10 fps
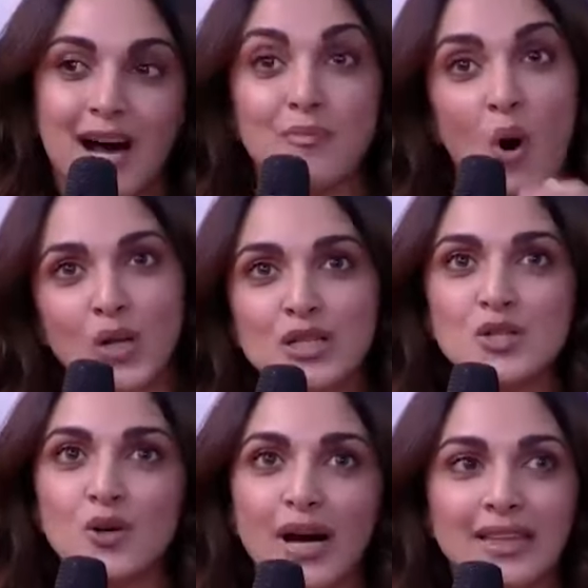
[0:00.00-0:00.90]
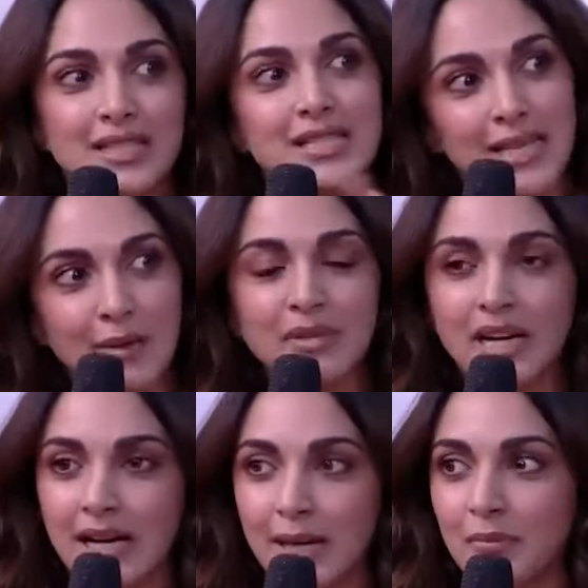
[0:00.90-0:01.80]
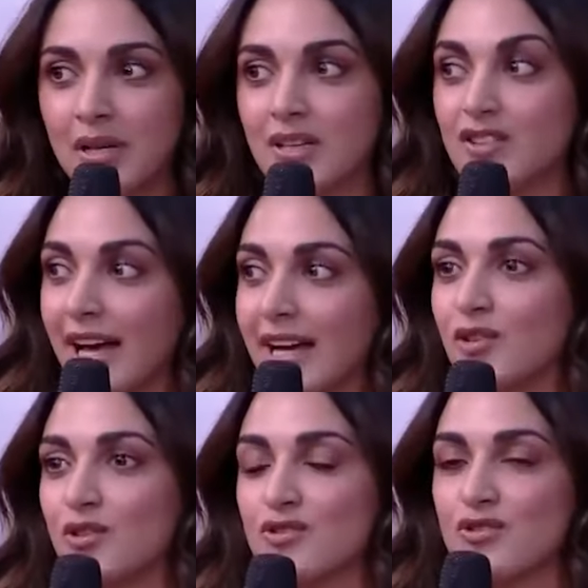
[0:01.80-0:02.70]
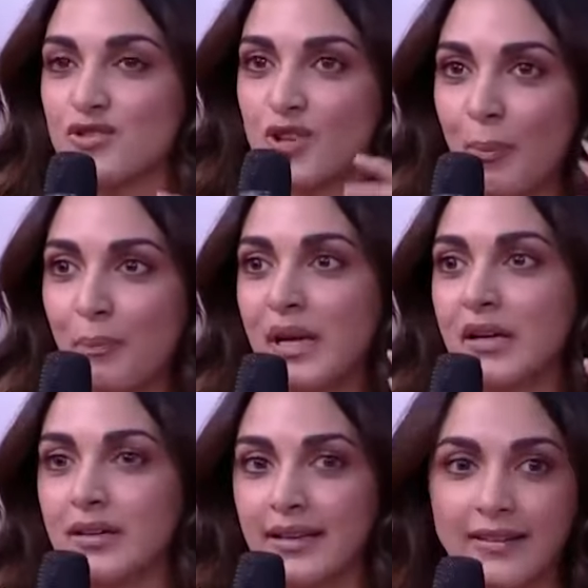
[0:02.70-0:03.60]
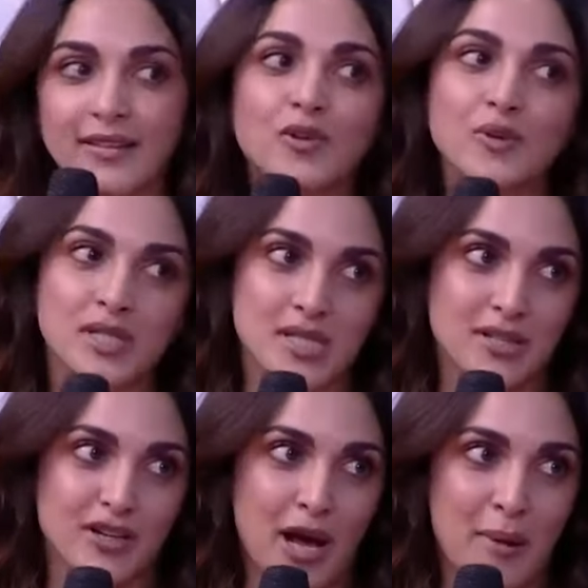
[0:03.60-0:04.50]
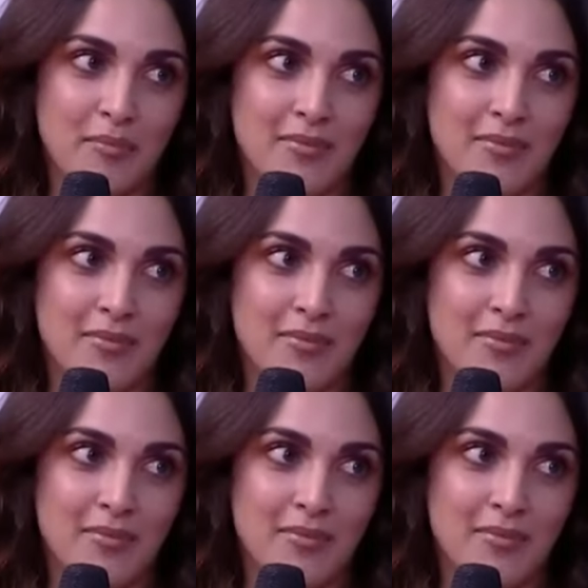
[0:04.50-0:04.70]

I'm also, at the same time, trying to stop being addicted to Instagram.